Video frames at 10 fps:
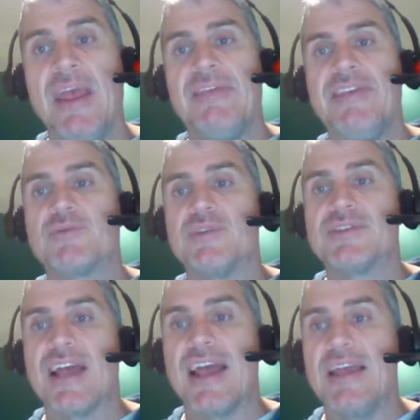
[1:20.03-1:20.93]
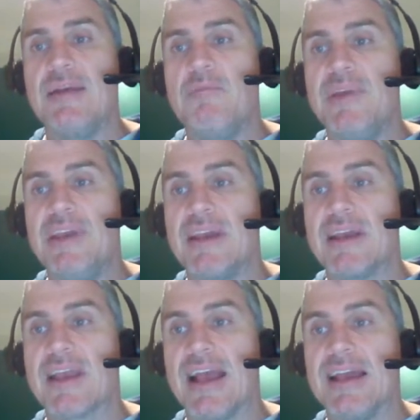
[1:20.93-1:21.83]
This was a big
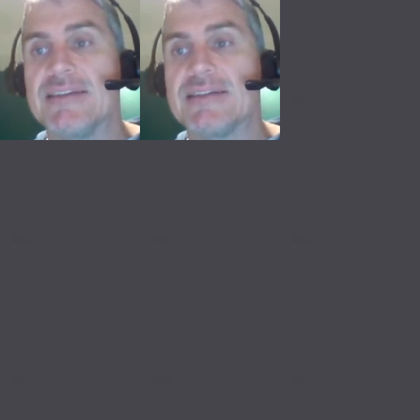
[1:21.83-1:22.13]
case